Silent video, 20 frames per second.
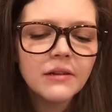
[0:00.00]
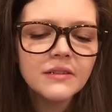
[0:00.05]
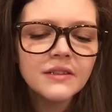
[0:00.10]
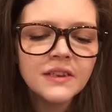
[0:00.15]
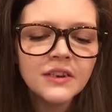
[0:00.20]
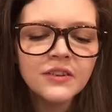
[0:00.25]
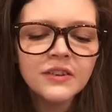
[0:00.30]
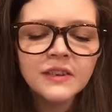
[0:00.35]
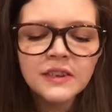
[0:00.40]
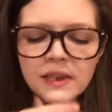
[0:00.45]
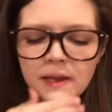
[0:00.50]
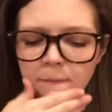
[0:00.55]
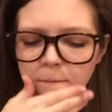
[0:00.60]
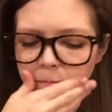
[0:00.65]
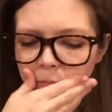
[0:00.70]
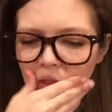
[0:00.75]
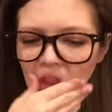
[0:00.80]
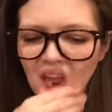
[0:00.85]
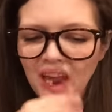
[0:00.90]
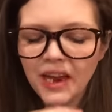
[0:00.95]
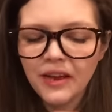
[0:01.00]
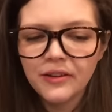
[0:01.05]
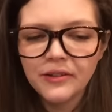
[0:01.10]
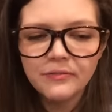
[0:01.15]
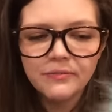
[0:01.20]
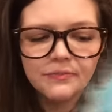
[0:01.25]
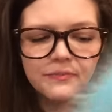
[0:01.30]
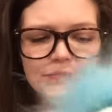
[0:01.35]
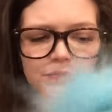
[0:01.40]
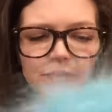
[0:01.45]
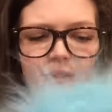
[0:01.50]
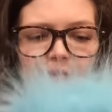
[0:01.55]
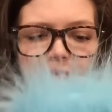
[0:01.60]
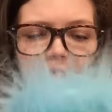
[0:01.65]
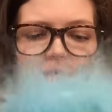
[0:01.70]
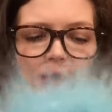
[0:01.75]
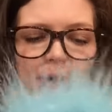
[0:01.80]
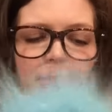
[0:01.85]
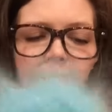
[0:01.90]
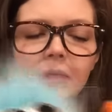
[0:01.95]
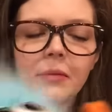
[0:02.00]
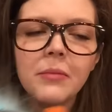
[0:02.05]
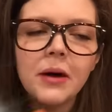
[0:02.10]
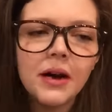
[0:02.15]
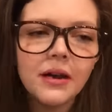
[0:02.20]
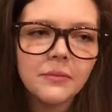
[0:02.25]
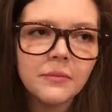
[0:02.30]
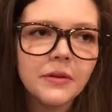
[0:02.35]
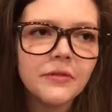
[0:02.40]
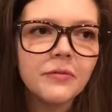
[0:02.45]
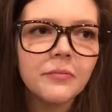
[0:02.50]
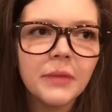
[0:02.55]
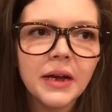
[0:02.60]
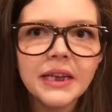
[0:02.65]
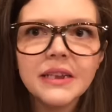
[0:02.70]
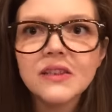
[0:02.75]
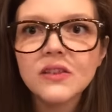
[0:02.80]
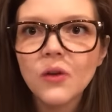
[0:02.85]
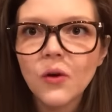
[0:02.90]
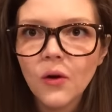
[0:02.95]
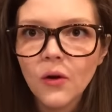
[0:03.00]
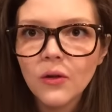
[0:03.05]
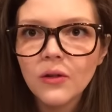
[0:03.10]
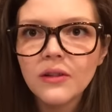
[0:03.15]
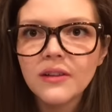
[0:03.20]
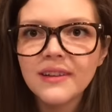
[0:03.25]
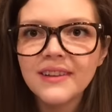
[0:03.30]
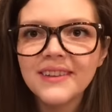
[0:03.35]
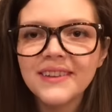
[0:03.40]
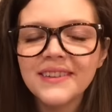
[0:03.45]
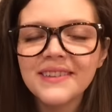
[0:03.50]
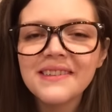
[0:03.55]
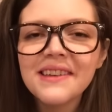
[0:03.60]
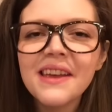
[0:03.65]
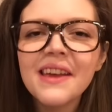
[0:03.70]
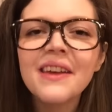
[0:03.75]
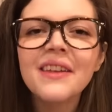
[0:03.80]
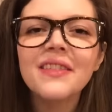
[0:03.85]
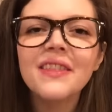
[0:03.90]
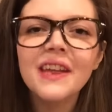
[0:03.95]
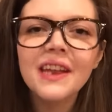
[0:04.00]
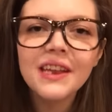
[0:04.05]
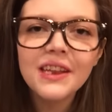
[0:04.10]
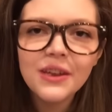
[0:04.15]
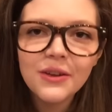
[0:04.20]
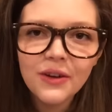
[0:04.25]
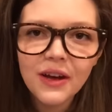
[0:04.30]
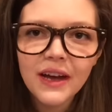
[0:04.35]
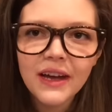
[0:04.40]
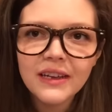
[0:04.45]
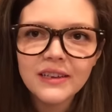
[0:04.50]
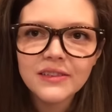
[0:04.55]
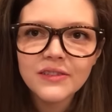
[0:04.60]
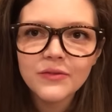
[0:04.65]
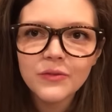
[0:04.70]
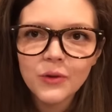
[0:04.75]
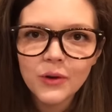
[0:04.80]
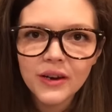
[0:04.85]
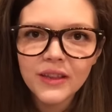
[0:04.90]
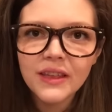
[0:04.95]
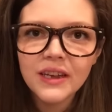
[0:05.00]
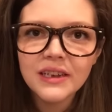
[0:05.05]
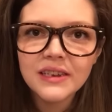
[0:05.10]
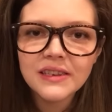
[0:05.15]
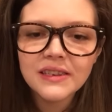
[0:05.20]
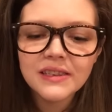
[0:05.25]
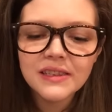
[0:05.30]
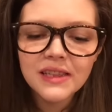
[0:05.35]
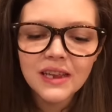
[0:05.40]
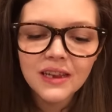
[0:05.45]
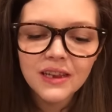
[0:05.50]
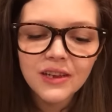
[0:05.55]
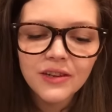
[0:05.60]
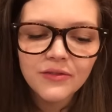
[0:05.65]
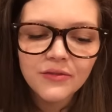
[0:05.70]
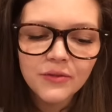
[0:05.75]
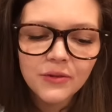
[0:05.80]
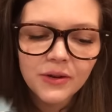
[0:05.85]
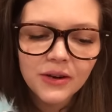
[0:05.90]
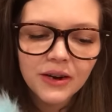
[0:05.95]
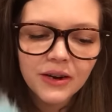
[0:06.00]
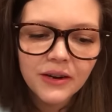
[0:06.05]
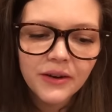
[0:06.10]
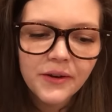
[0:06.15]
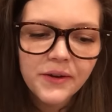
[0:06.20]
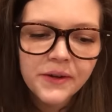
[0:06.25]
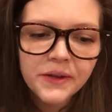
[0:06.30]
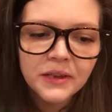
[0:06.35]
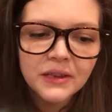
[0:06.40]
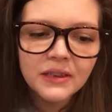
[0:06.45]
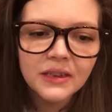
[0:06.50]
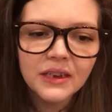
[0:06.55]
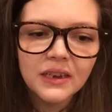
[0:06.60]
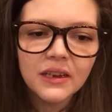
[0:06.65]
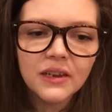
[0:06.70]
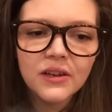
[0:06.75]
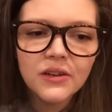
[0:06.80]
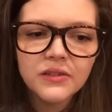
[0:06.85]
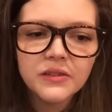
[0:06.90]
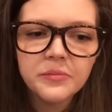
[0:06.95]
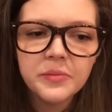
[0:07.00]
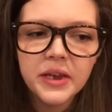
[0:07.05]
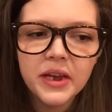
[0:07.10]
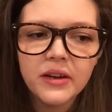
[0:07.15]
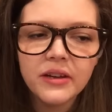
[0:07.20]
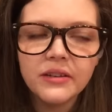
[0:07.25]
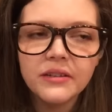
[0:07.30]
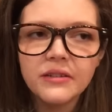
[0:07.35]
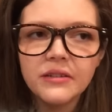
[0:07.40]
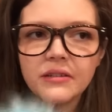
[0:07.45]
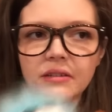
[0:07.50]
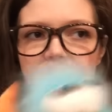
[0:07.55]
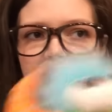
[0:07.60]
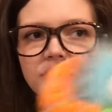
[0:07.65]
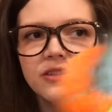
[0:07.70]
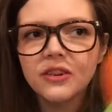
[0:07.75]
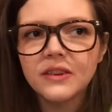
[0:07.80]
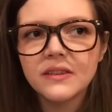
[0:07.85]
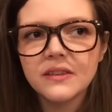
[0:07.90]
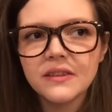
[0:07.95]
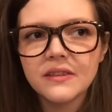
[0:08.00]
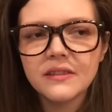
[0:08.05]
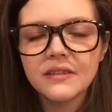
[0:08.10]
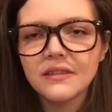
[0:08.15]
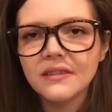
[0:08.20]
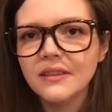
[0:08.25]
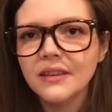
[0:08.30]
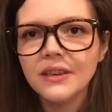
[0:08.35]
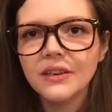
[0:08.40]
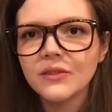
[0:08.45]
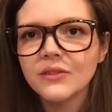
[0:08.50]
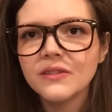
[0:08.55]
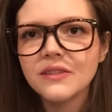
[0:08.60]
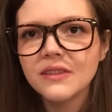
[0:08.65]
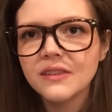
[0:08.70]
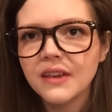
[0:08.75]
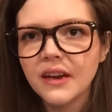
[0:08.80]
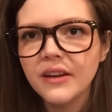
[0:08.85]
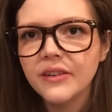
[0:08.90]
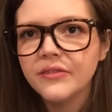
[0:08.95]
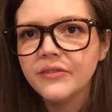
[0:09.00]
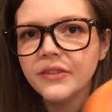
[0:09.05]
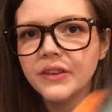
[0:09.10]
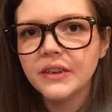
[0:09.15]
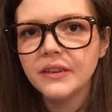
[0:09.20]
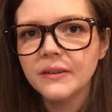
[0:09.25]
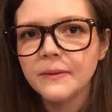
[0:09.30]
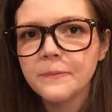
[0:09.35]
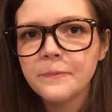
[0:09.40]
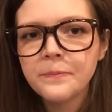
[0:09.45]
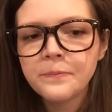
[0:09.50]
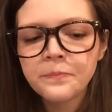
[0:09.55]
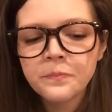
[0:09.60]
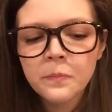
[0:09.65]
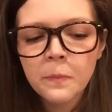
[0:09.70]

seriously, like from the bottom of my soul, thank you guys for this. Thank you for, like, it goes beyond just, you know, stuff and